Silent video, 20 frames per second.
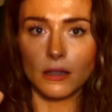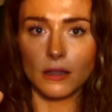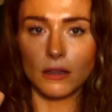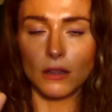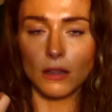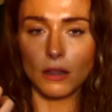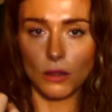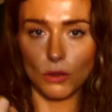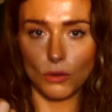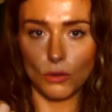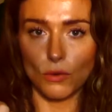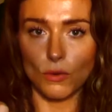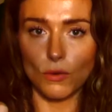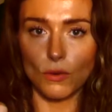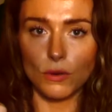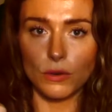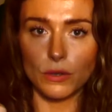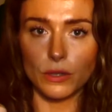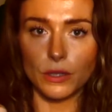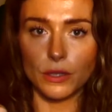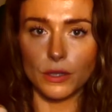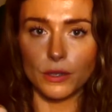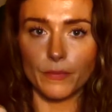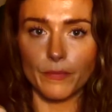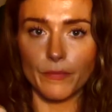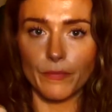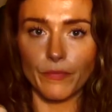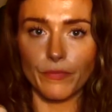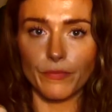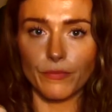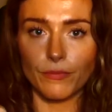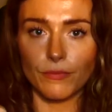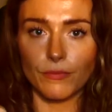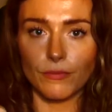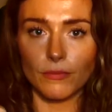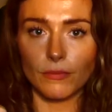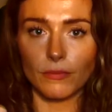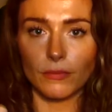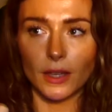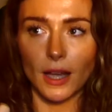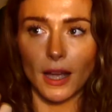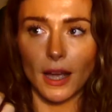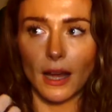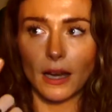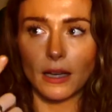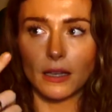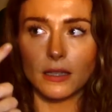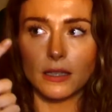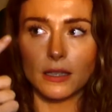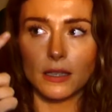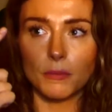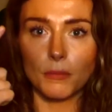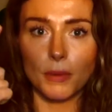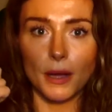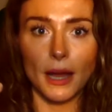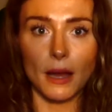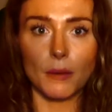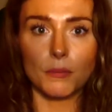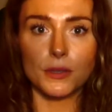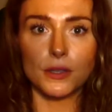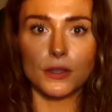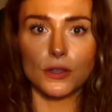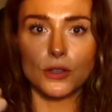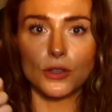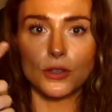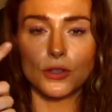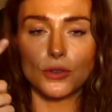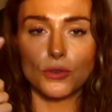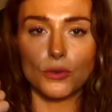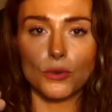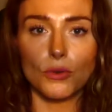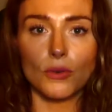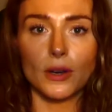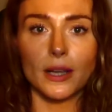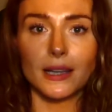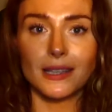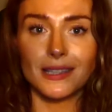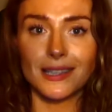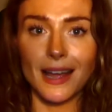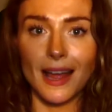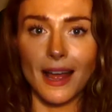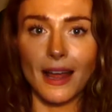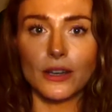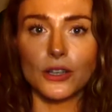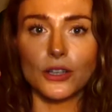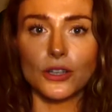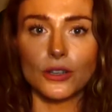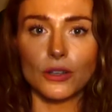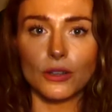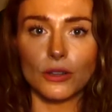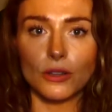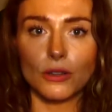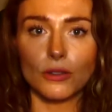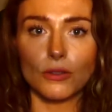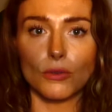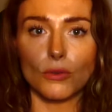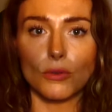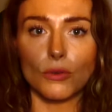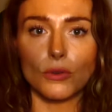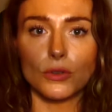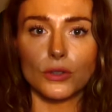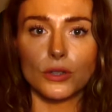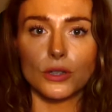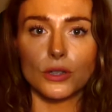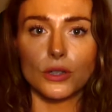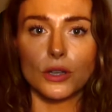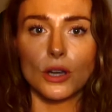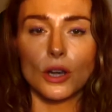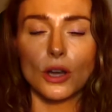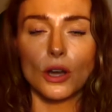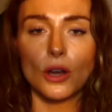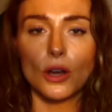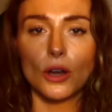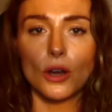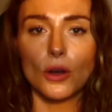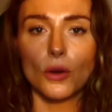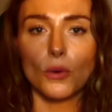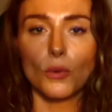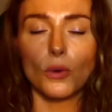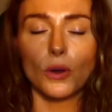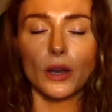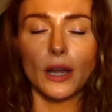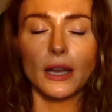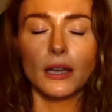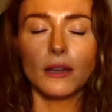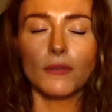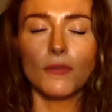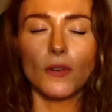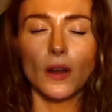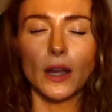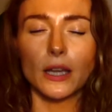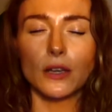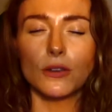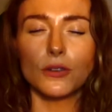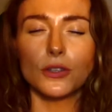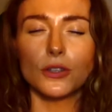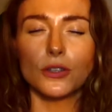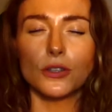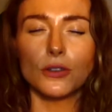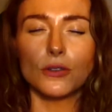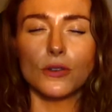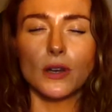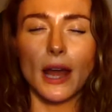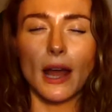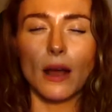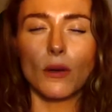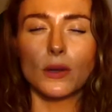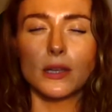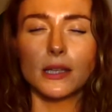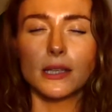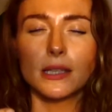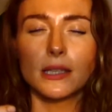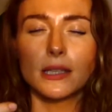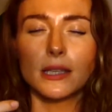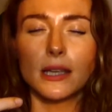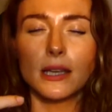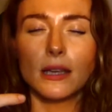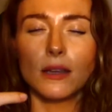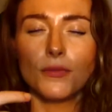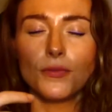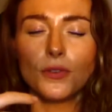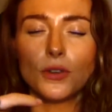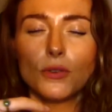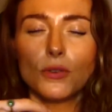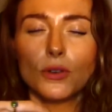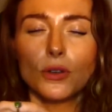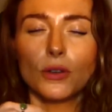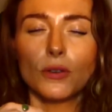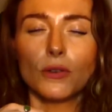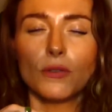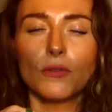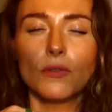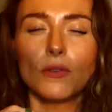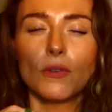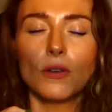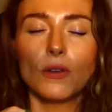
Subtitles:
the thought, and perhaps the story attached to the thought, what I'd invite you to do now is see if you can